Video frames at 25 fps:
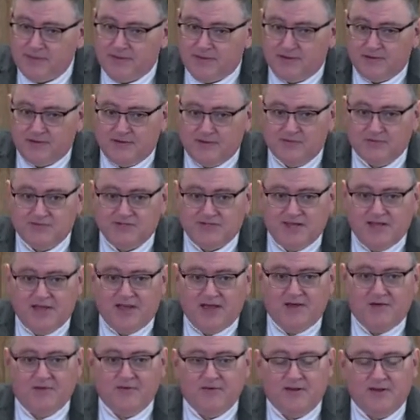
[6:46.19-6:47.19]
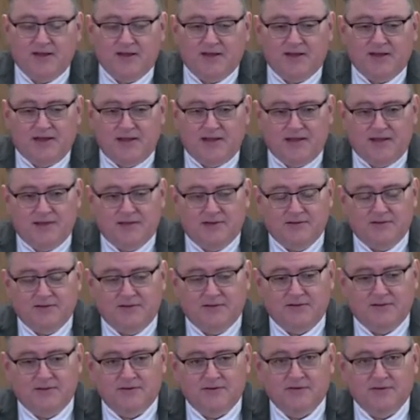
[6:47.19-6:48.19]
A little town in
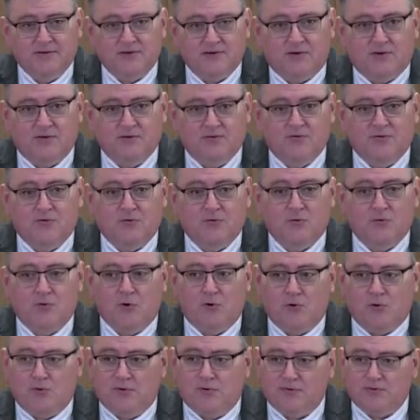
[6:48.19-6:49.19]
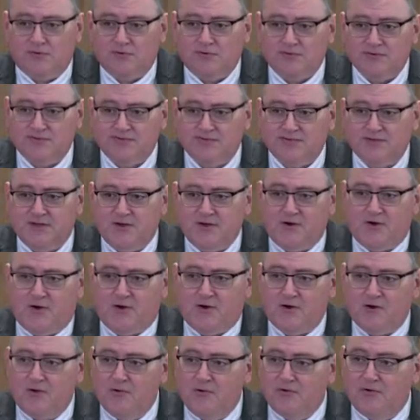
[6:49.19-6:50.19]
England called Crowl,
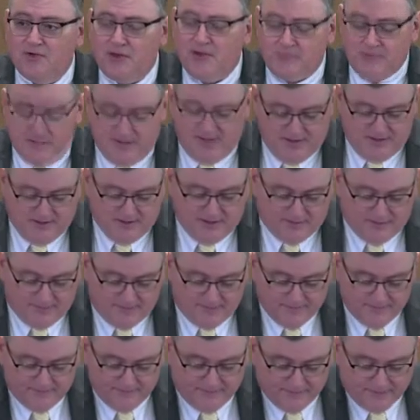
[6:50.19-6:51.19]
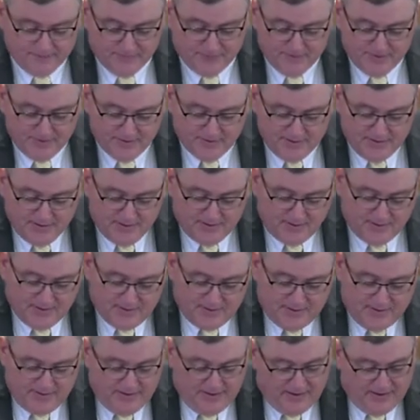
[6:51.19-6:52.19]
C-R-O-W-L.
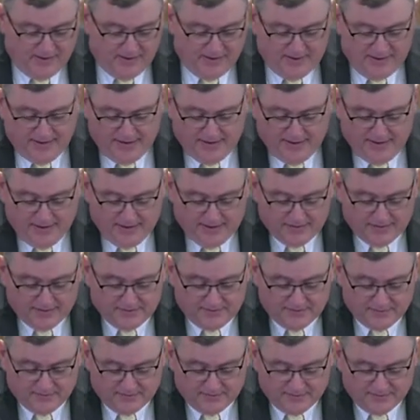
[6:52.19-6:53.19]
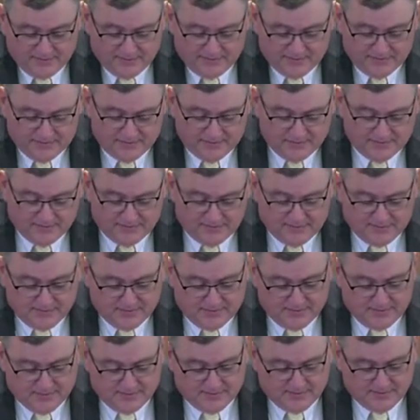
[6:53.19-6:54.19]
And
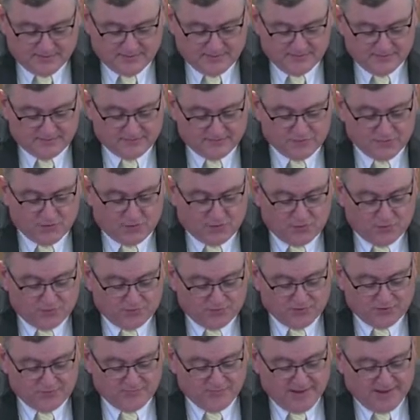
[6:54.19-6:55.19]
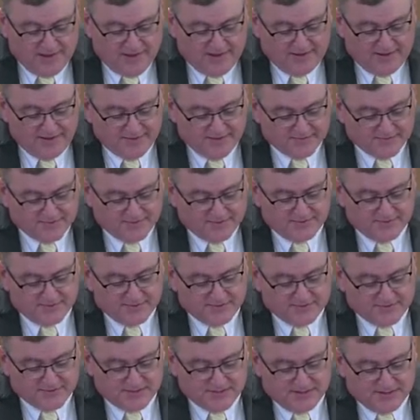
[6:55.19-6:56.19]
he's an older man. He's in
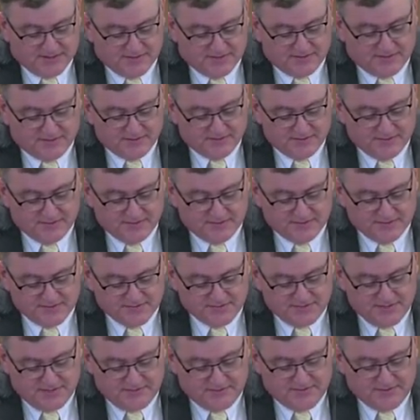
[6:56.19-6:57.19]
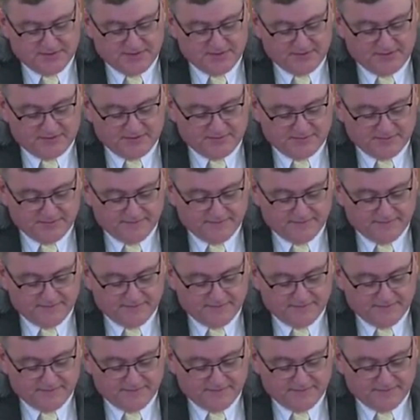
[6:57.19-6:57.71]
his 70s.